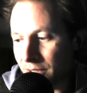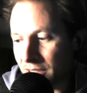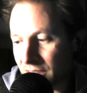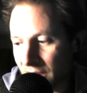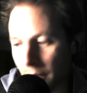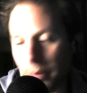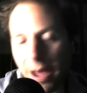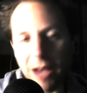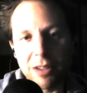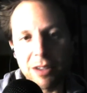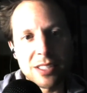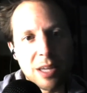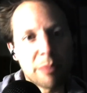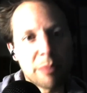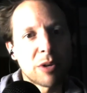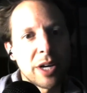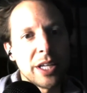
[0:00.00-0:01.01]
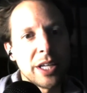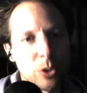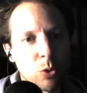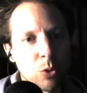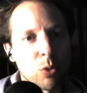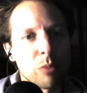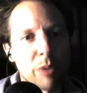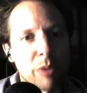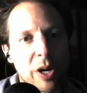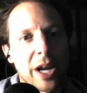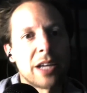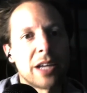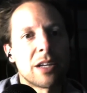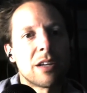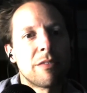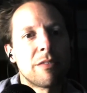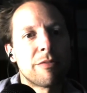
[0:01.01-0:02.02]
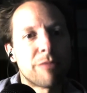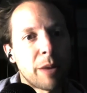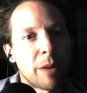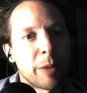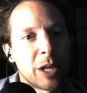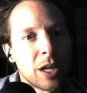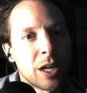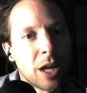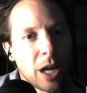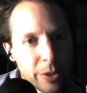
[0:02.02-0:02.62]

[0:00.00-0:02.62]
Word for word: to somehow separate your brand from it.